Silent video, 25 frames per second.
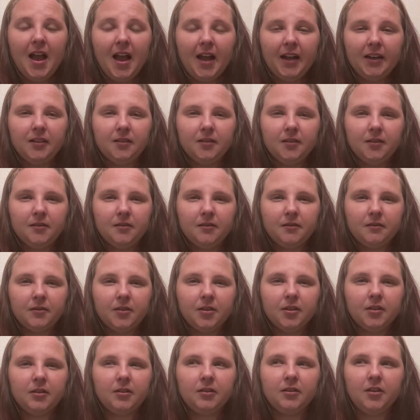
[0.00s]
I
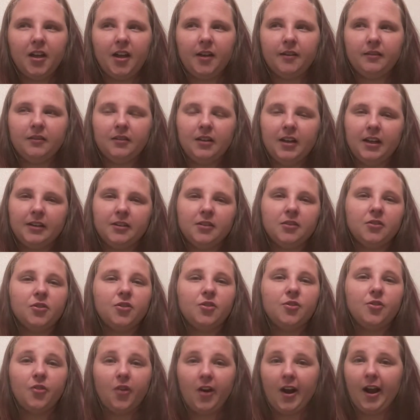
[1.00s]
didn't
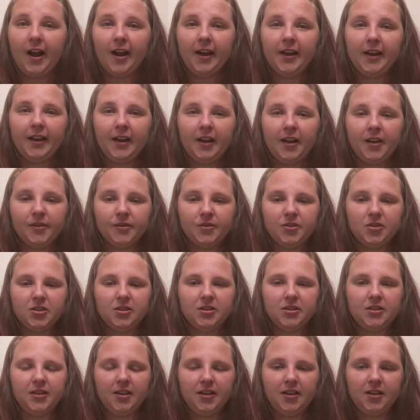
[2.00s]
cry. I was
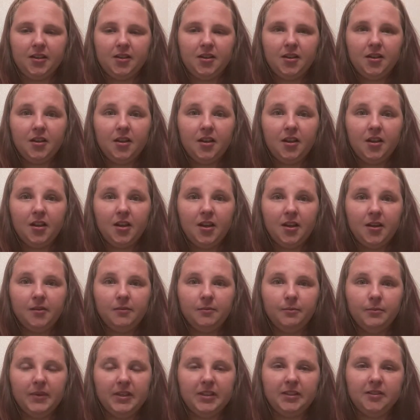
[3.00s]
just like
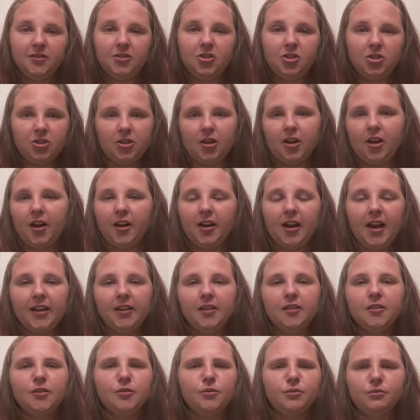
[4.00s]
in mid-shock. I
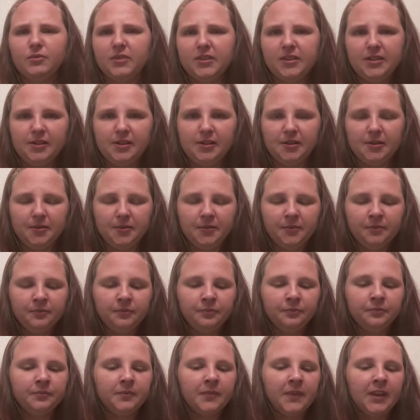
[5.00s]
didn't know what to do.
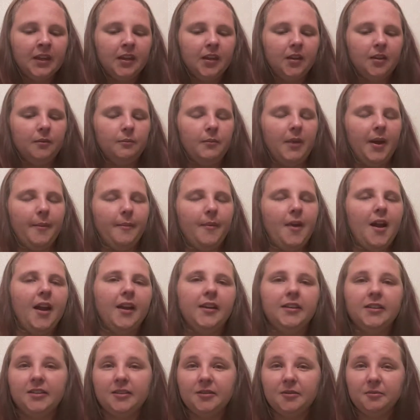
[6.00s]
My
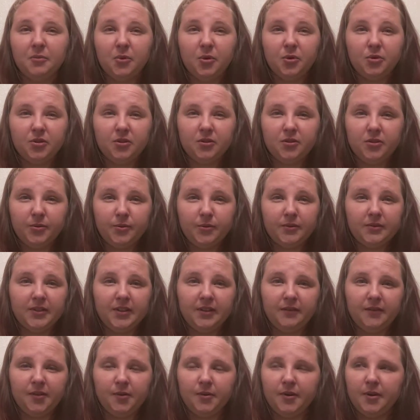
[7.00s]
mind and emotions was
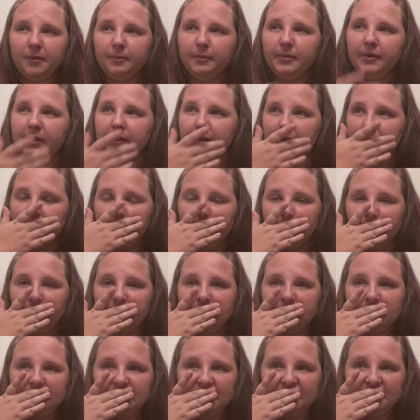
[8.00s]
everywhere. But
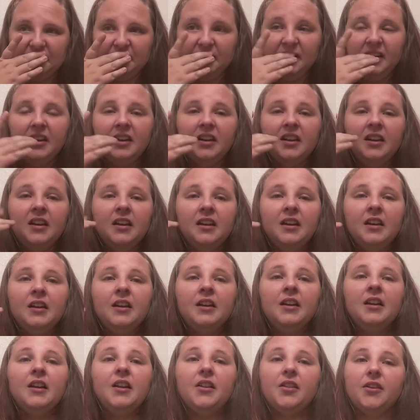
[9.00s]
anyway, so
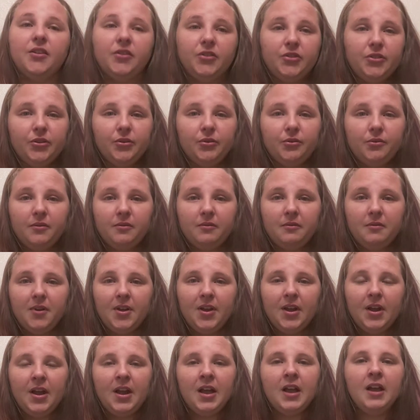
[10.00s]
they do
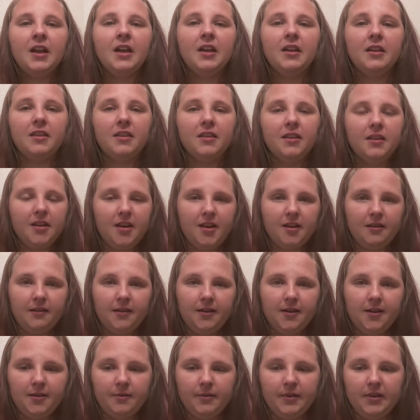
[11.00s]
the
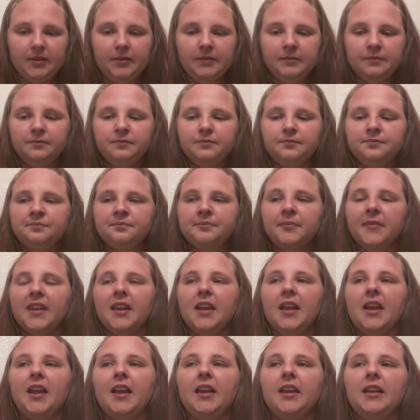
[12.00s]
air enema,
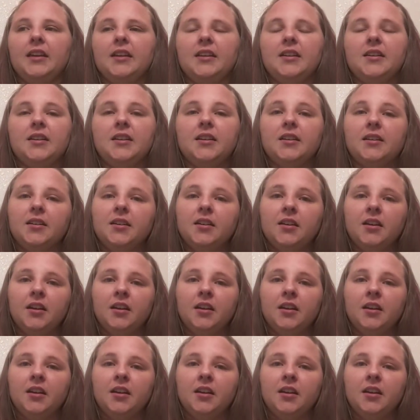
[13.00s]
and